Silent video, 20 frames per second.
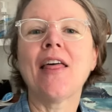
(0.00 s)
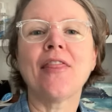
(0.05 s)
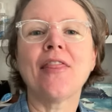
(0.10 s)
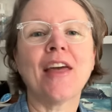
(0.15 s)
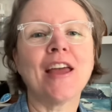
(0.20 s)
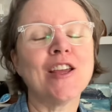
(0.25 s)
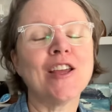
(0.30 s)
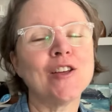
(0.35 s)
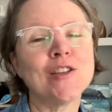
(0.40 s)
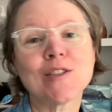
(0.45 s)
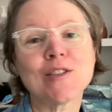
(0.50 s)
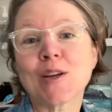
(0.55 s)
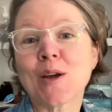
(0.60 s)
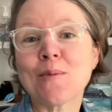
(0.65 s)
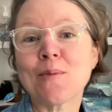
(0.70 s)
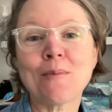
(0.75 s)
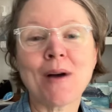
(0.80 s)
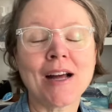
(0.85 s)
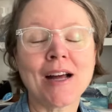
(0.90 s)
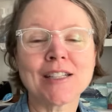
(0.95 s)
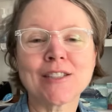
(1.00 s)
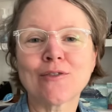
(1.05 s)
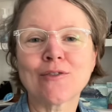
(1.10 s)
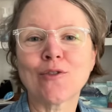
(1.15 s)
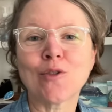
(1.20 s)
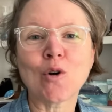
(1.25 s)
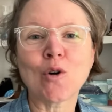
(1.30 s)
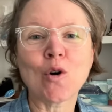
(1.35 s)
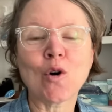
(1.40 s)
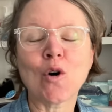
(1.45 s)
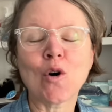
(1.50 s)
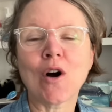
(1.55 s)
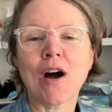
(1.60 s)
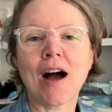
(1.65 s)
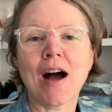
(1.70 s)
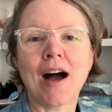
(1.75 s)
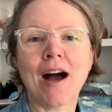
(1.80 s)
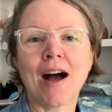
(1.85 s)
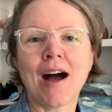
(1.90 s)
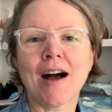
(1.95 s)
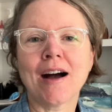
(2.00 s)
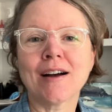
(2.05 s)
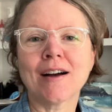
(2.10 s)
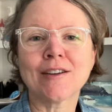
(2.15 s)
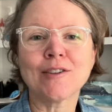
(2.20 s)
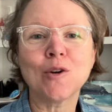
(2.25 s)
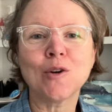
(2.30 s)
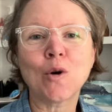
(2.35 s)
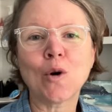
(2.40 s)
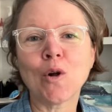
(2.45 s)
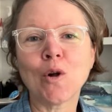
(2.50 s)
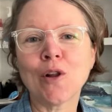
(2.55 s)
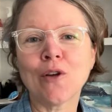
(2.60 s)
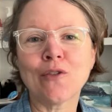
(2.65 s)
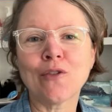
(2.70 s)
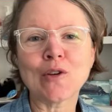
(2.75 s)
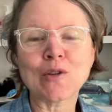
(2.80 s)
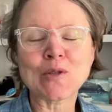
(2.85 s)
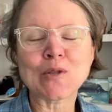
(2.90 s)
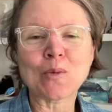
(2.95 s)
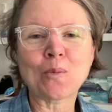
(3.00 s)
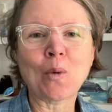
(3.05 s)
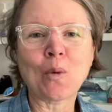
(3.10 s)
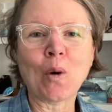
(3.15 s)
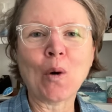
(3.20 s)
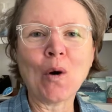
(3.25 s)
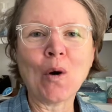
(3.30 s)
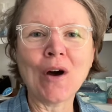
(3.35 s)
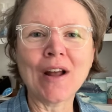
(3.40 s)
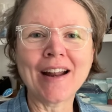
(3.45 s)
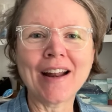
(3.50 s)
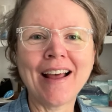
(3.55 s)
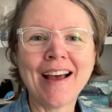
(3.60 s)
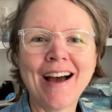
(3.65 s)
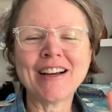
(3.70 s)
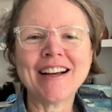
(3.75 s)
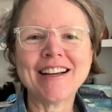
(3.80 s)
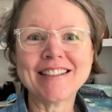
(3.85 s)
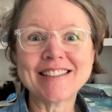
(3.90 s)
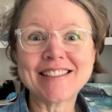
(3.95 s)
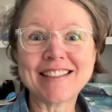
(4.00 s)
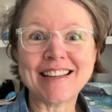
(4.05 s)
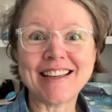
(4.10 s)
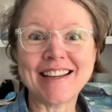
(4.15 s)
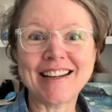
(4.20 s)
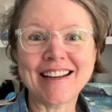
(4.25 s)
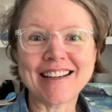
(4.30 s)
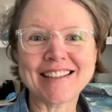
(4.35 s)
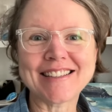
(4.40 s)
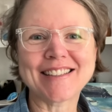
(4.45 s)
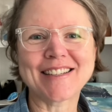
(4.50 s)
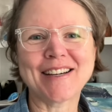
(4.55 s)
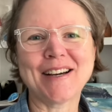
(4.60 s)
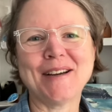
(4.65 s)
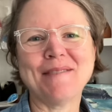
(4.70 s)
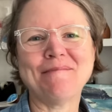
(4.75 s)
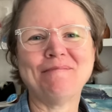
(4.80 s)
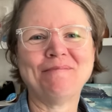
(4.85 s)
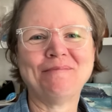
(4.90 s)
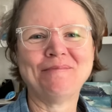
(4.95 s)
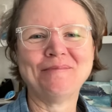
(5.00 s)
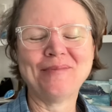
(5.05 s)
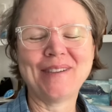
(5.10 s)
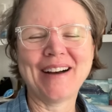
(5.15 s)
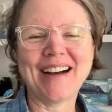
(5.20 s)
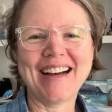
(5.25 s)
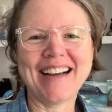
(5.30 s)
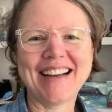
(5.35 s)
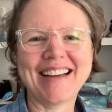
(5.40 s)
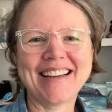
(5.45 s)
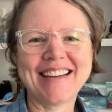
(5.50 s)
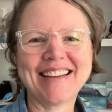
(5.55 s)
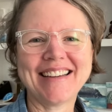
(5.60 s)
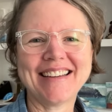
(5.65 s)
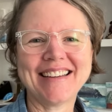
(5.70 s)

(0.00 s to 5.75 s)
Thank you so much for all of your support. See you next time. Bye.